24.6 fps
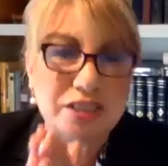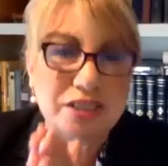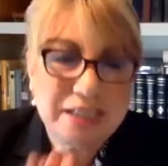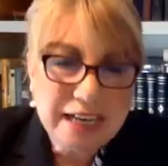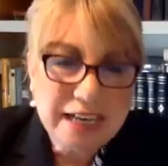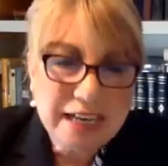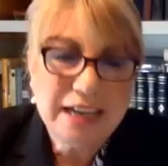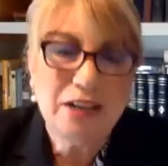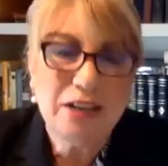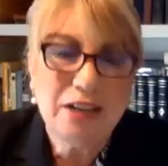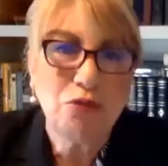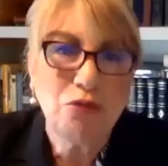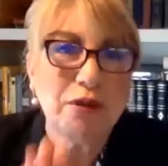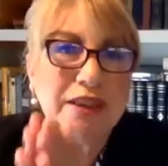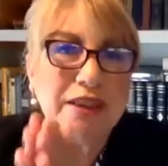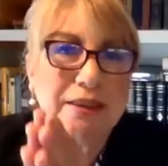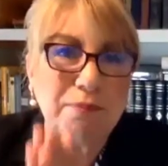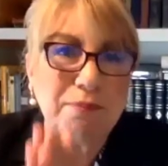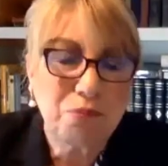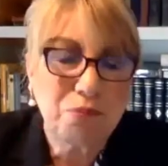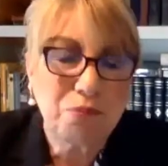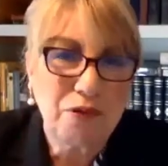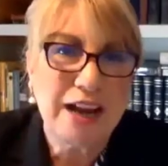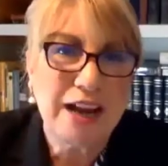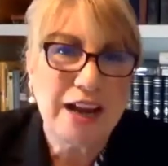deal with the
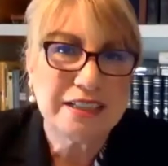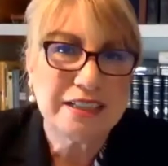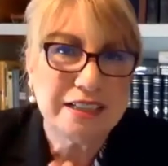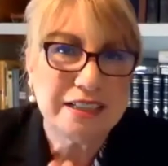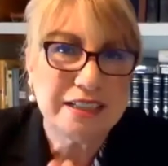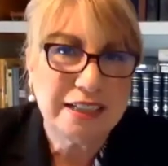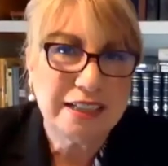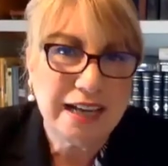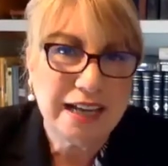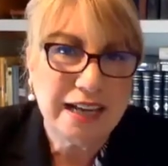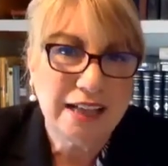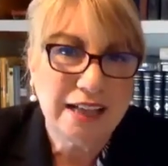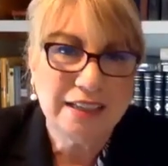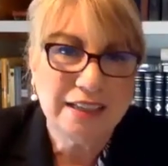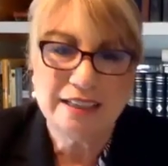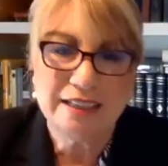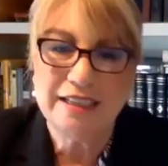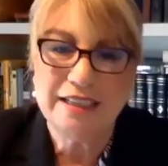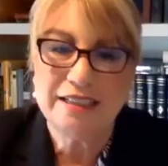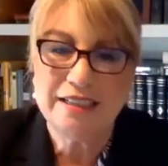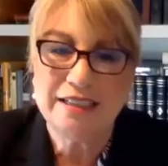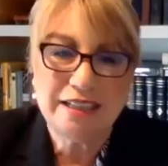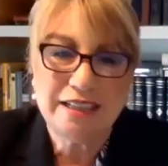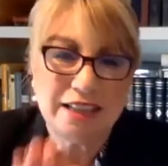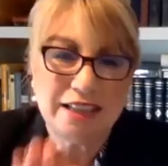
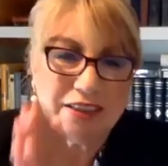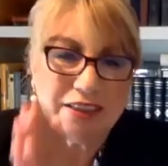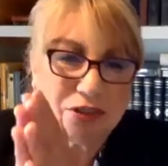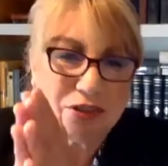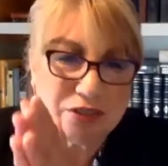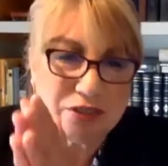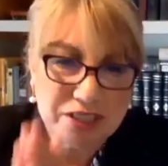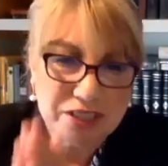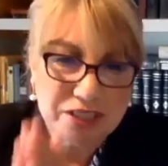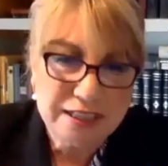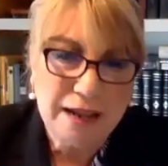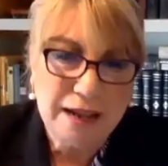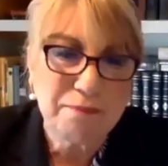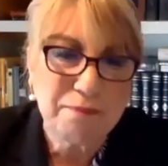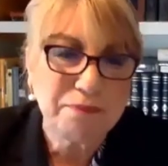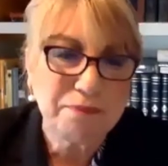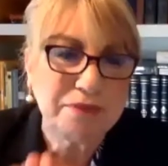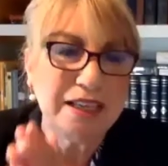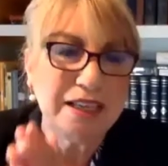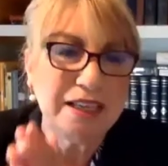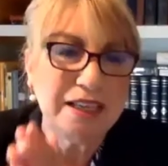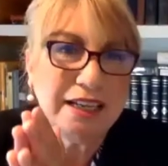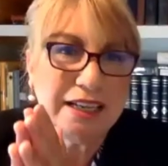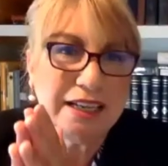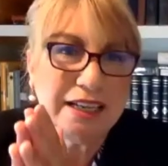practicalities that there's
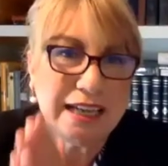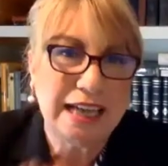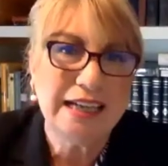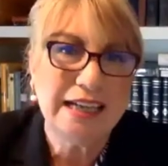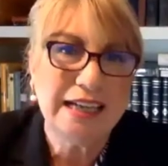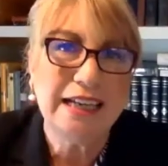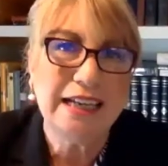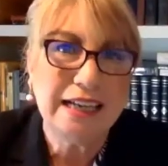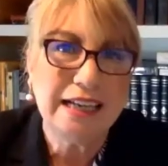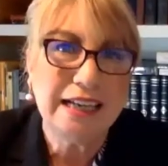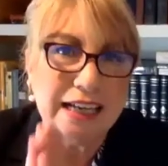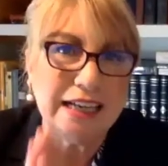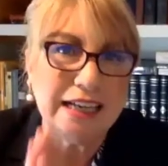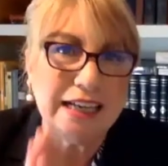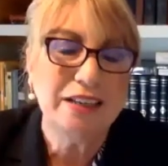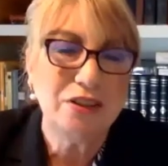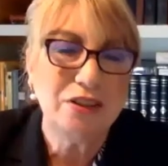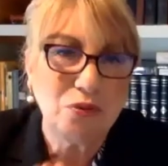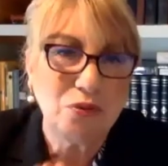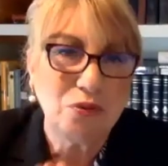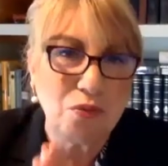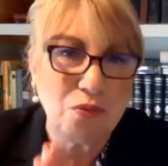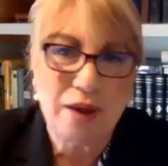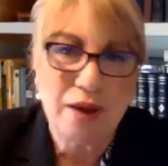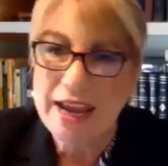something getting in
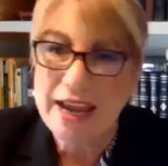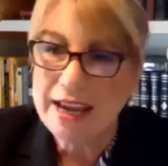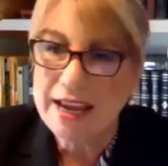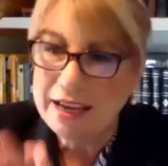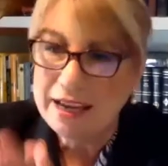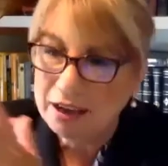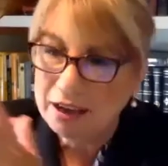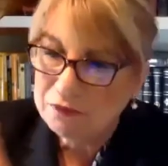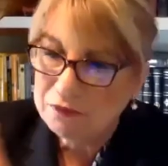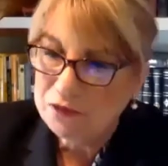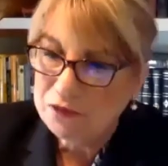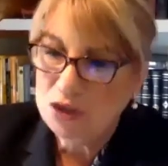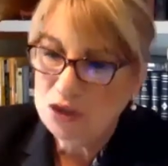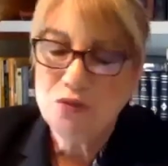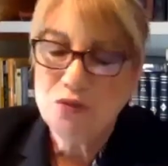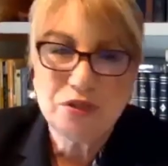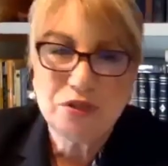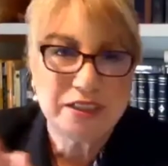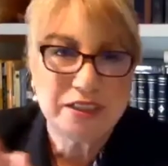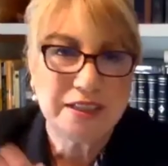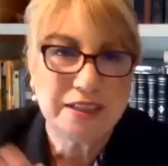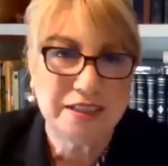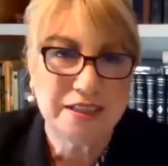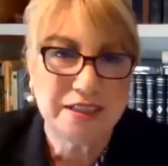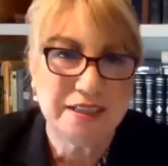the way of you
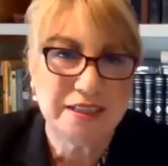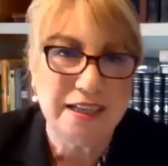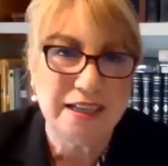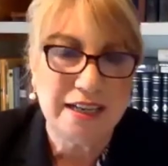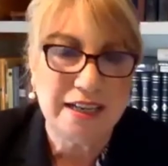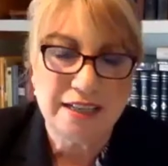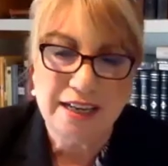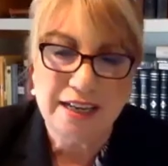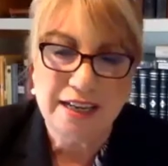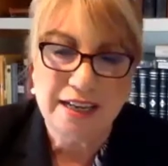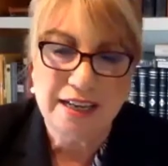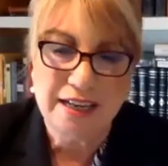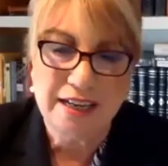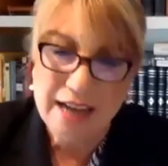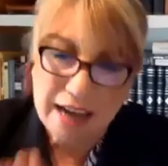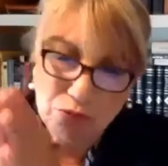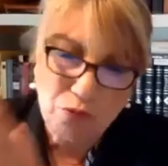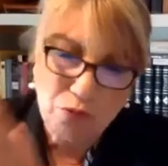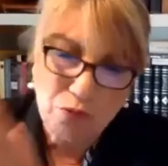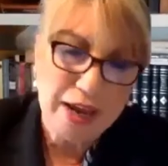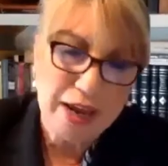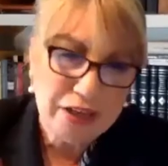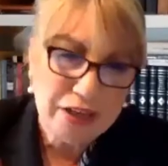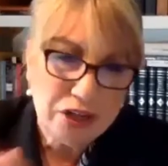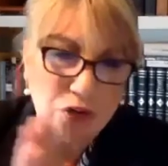succeeding. And
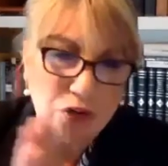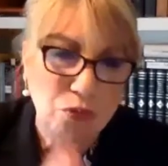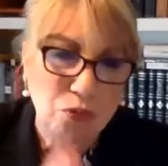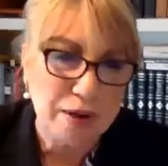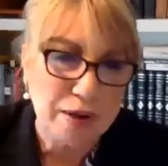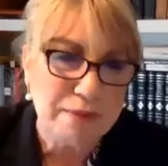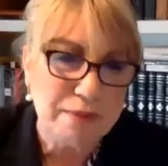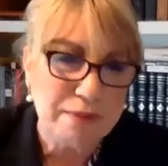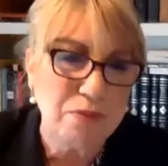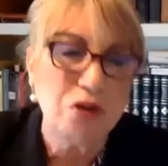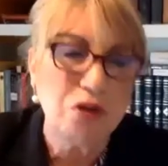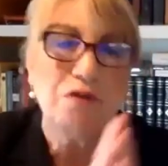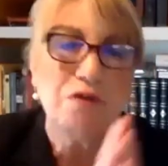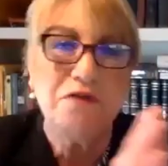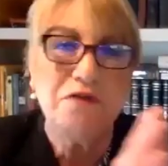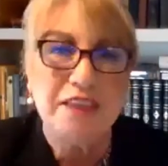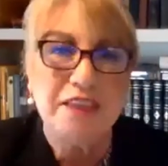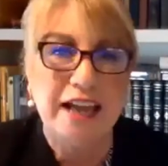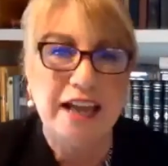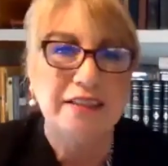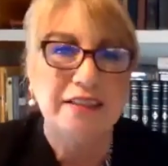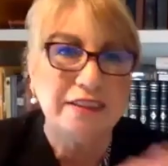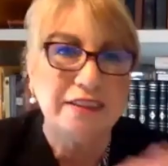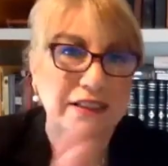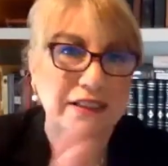when you remove
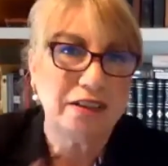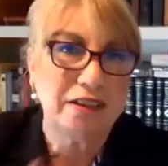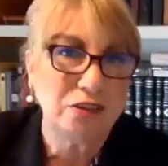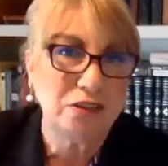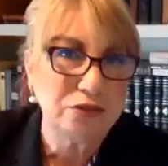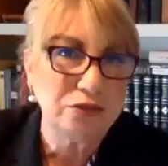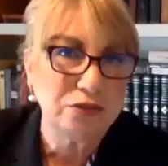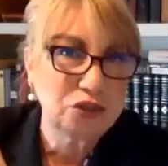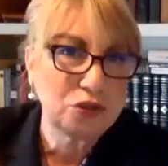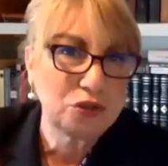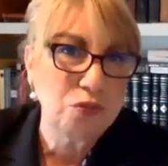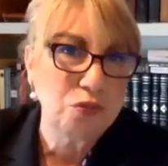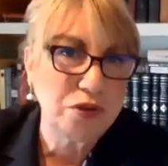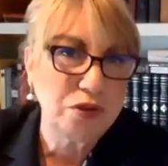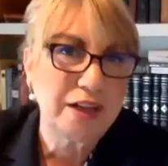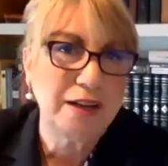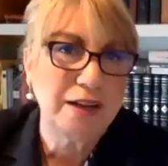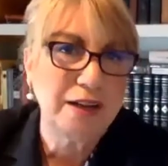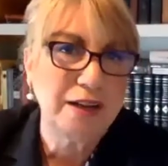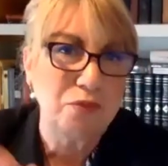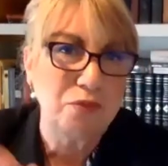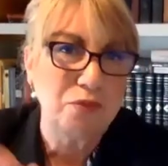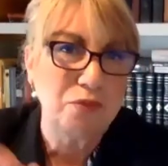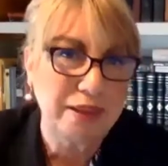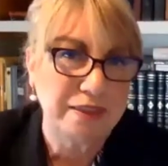that, the culture will
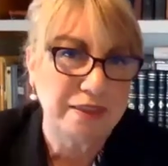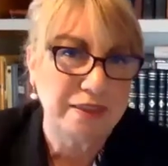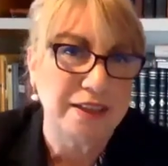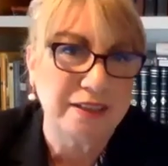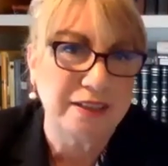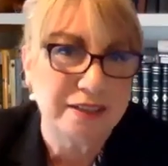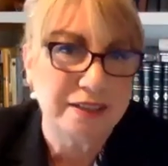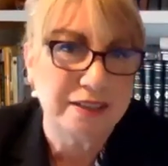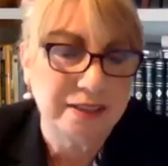come with it.